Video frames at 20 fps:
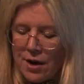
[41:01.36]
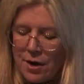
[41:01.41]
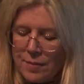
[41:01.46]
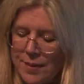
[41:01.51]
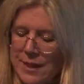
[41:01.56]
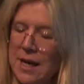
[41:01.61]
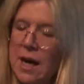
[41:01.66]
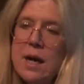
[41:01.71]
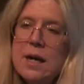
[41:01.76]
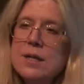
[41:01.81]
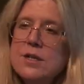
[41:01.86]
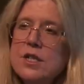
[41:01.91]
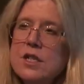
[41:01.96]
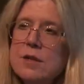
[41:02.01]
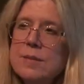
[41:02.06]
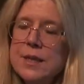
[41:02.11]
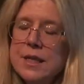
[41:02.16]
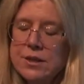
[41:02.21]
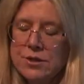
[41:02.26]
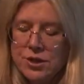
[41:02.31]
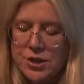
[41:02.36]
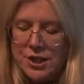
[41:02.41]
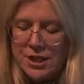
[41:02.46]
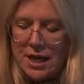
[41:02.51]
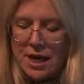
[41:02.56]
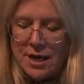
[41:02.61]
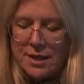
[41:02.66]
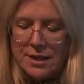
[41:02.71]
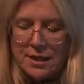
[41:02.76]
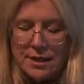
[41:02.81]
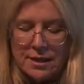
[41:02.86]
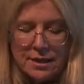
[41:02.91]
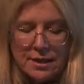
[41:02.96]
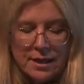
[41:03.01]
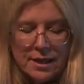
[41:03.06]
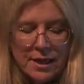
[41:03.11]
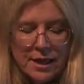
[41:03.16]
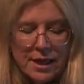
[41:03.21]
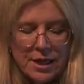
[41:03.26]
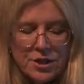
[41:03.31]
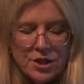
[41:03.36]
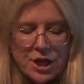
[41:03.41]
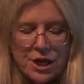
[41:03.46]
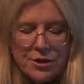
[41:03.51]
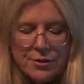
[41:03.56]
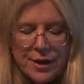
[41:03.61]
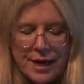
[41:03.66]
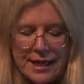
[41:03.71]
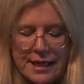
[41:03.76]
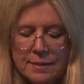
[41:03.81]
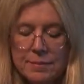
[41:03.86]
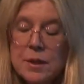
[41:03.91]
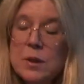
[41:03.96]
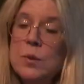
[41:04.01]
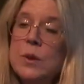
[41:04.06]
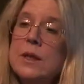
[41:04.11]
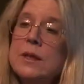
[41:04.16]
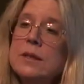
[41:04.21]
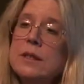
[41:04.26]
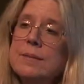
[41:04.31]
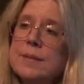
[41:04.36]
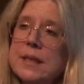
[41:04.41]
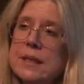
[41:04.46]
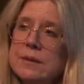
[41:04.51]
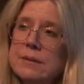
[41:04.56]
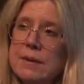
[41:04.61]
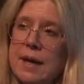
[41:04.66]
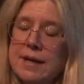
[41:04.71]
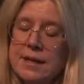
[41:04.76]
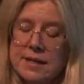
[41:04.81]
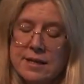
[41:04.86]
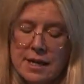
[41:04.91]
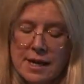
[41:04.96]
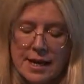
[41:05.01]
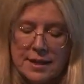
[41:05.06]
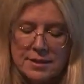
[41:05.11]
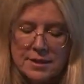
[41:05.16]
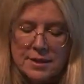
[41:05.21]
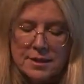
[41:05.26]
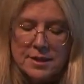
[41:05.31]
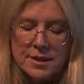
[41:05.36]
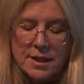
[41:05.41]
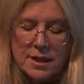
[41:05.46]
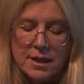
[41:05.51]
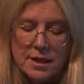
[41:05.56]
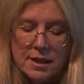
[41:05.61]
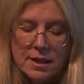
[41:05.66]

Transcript: are beyond human understanding, generating bewilderment rather than ecstasy.